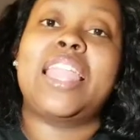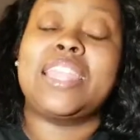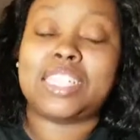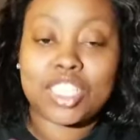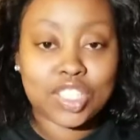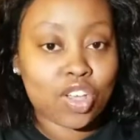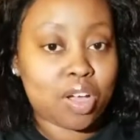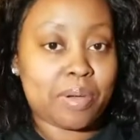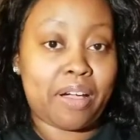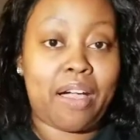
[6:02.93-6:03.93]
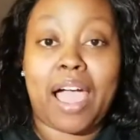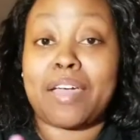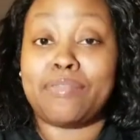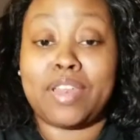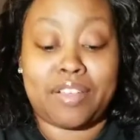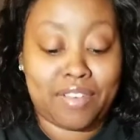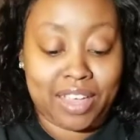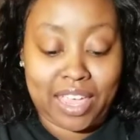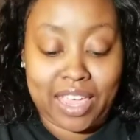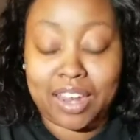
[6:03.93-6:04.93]
Let's just talk about how I have never
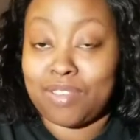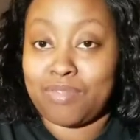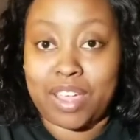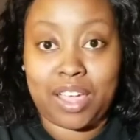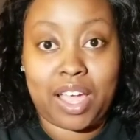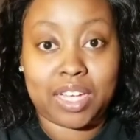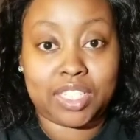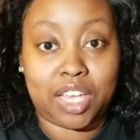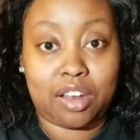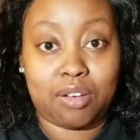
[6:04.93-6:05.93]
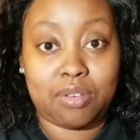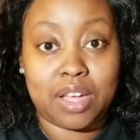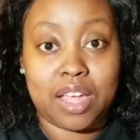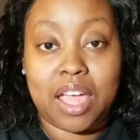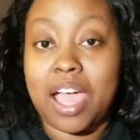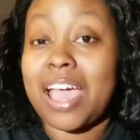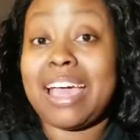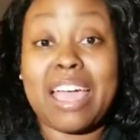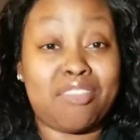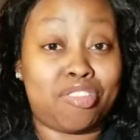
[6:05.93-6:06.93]
had a red eyeshadow.
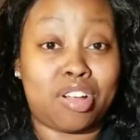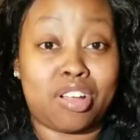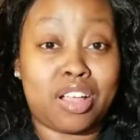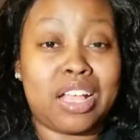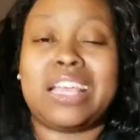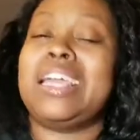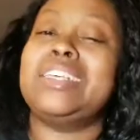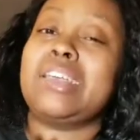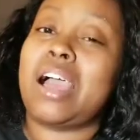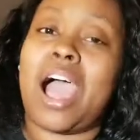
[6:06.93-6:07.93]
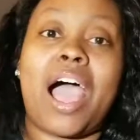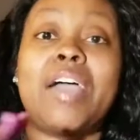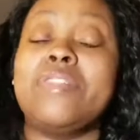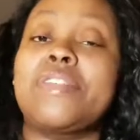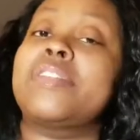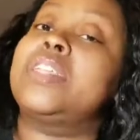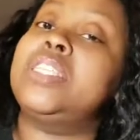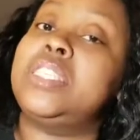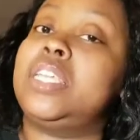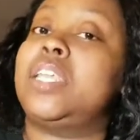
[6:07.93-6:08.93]
Ever. I've never
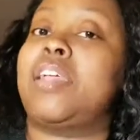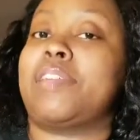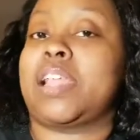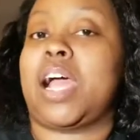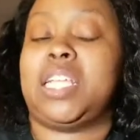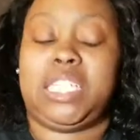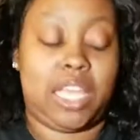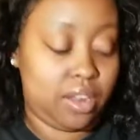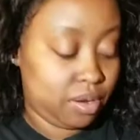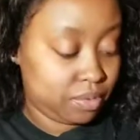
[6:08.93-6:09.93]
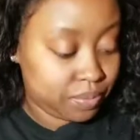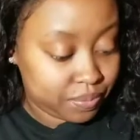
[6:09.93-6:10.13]
seen a red eyeshadow.